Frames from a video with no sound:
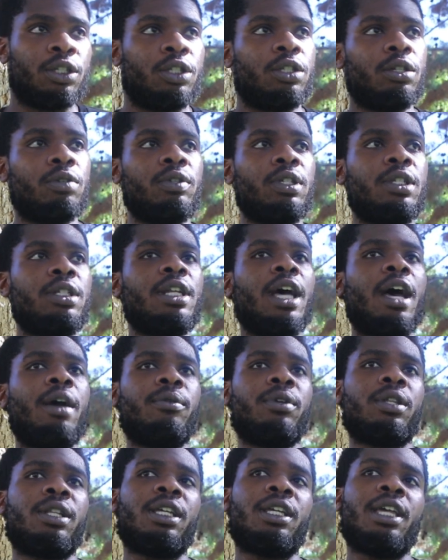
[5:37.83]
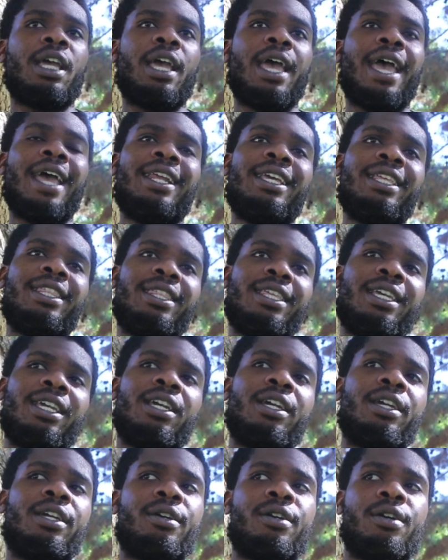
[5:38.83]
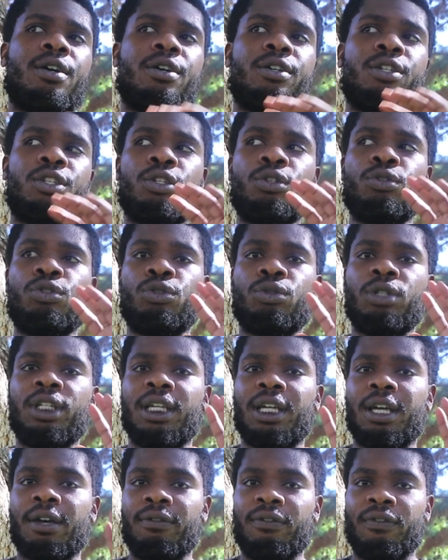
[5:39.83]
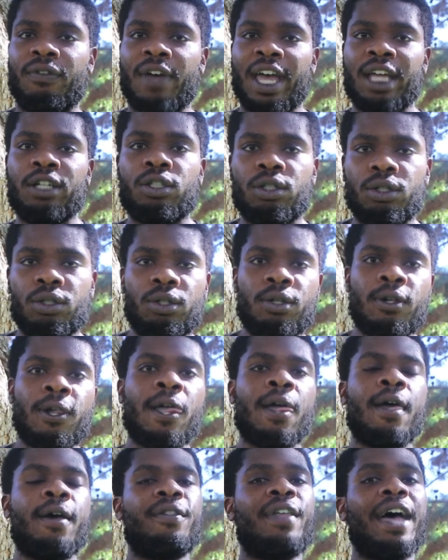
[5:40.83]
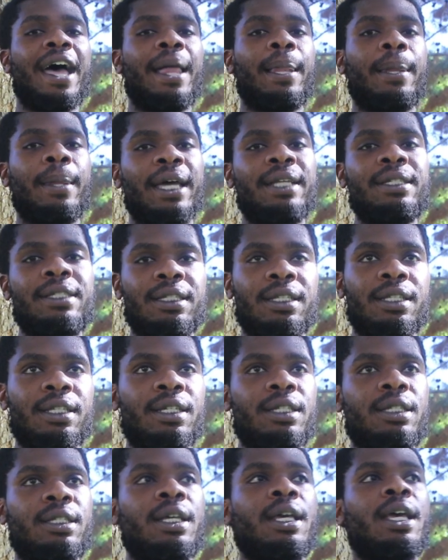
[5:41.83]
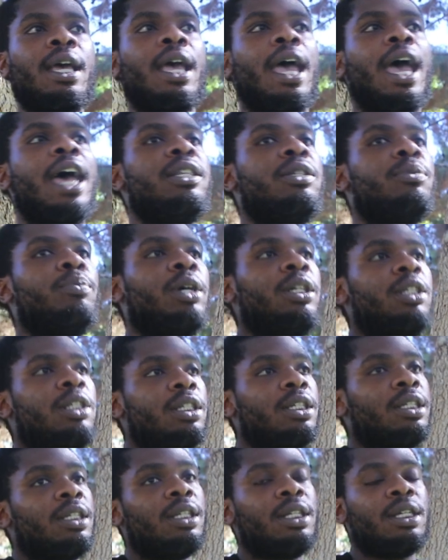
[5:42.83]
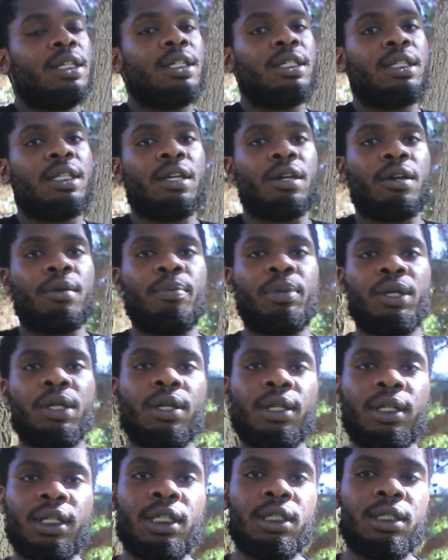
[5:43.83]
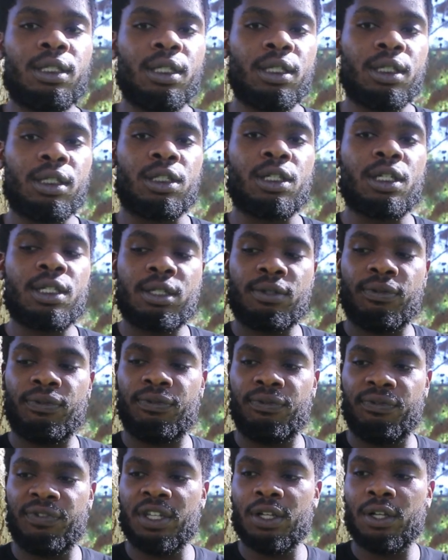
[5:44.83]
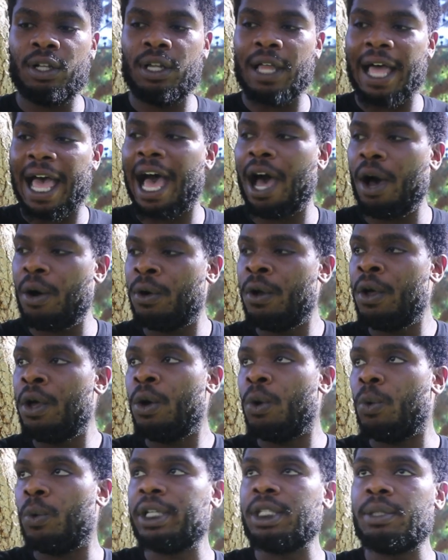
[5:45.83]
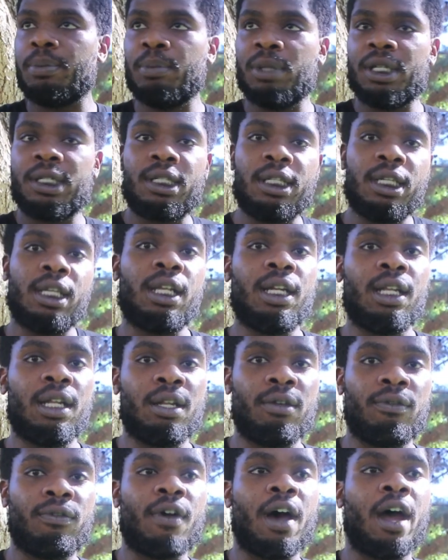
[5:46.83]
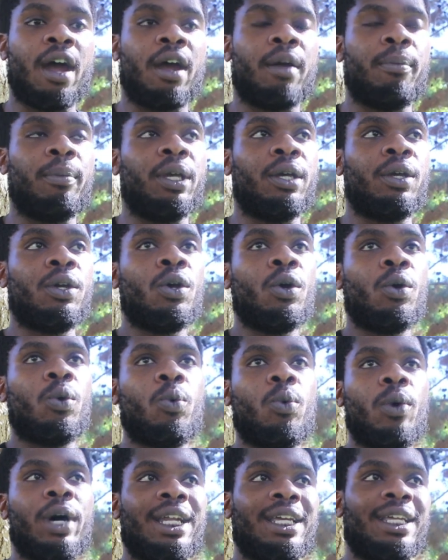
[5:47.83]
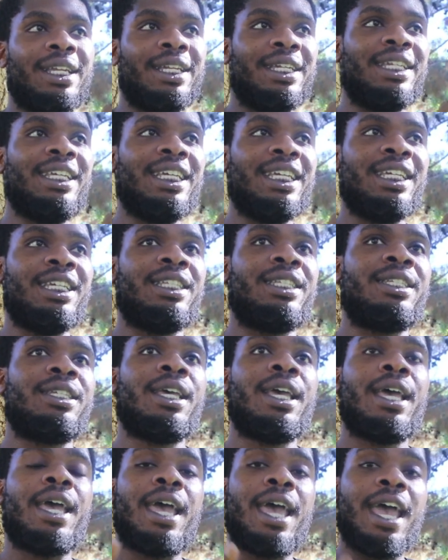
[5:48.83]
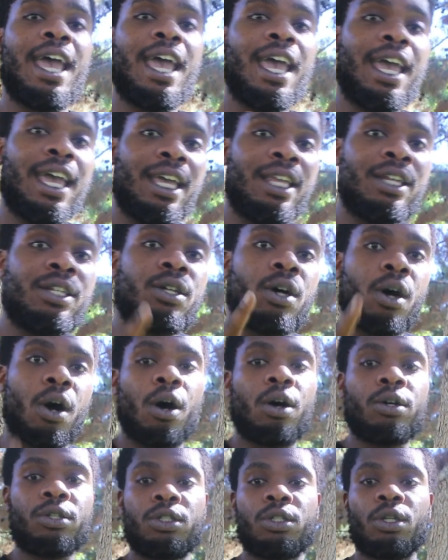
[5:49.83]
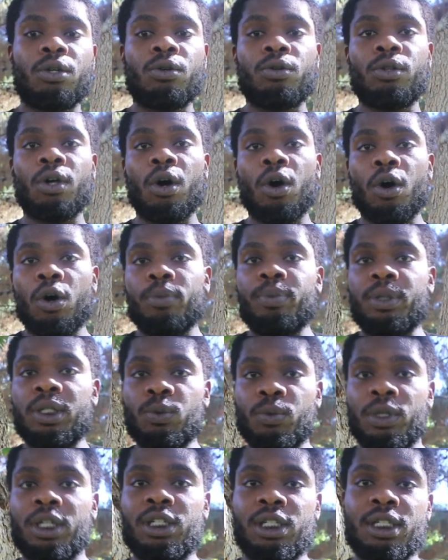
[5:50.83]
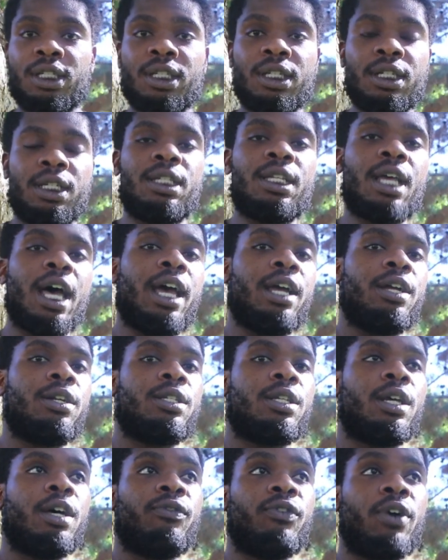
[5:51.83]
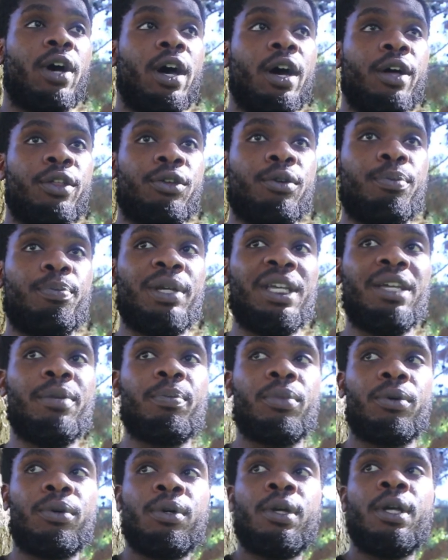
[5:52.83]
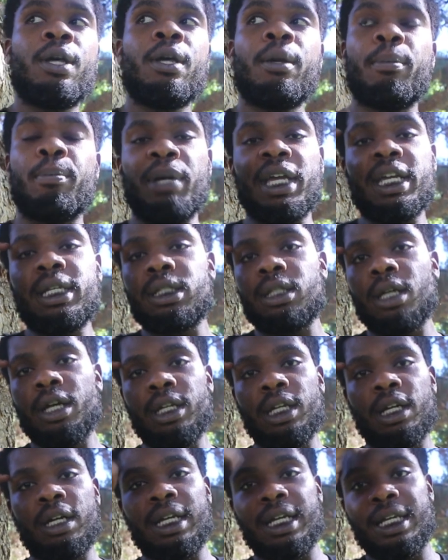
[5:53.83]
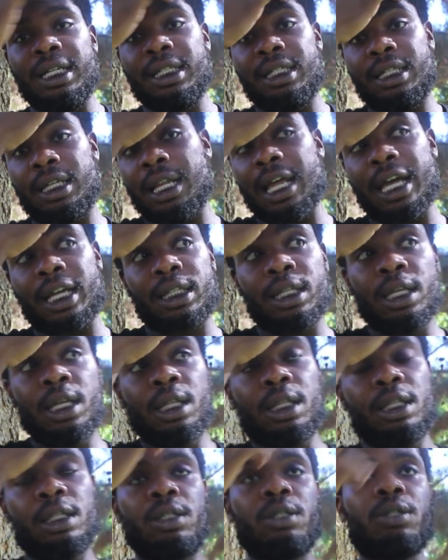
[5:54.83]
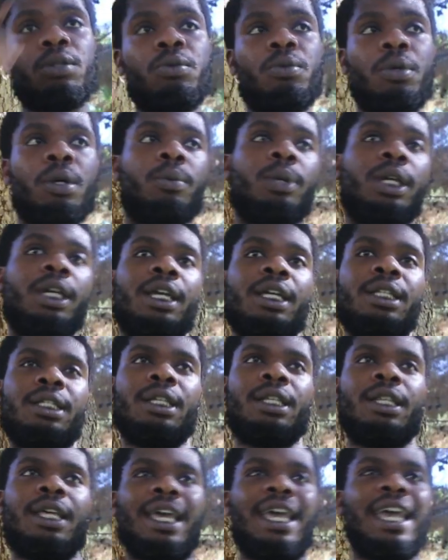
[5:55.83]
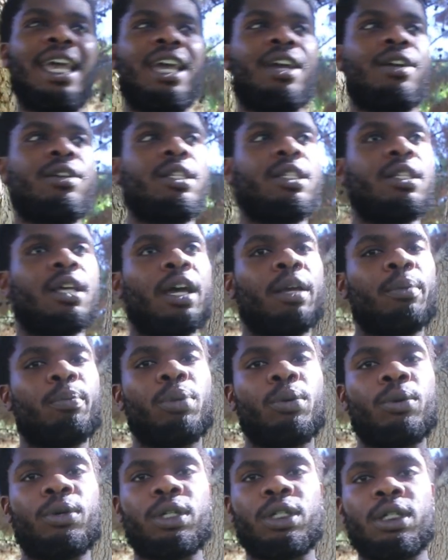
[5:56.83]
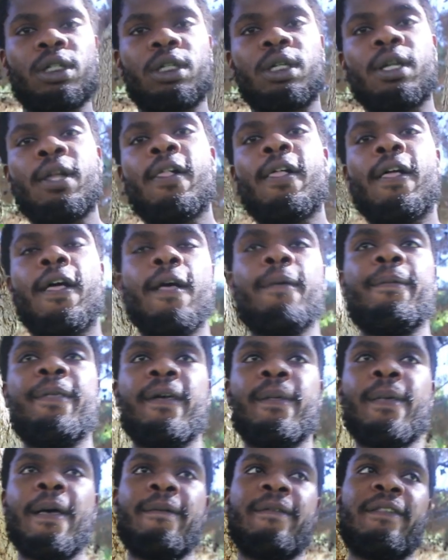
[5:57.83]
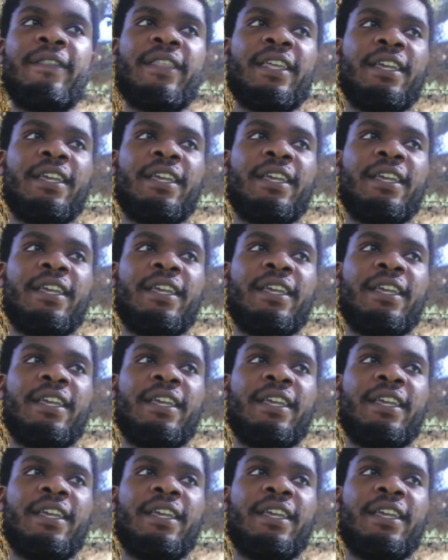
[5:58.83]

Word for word: So it's not really anything usually conventional that lends to this, as much as it is their ability to just feel out what's missing in an environment, what it needs, and also the hopes, wishes, and desires of other people based on their intellect. This is where we get to the air sign portion of the eleventh.